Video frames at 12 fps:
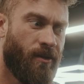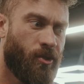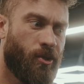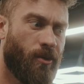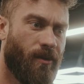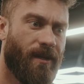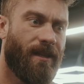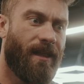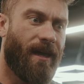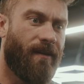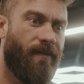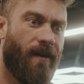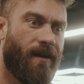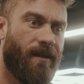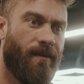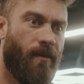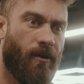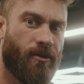truly like fucking
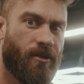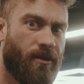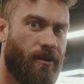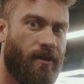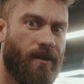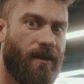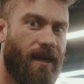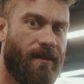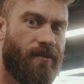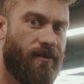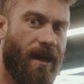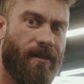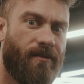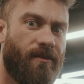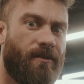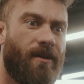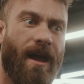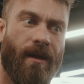emotional or like stressed or
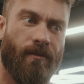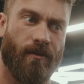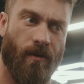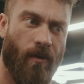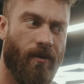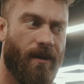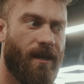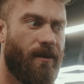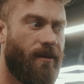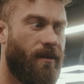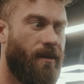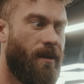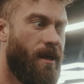crying with Courtney or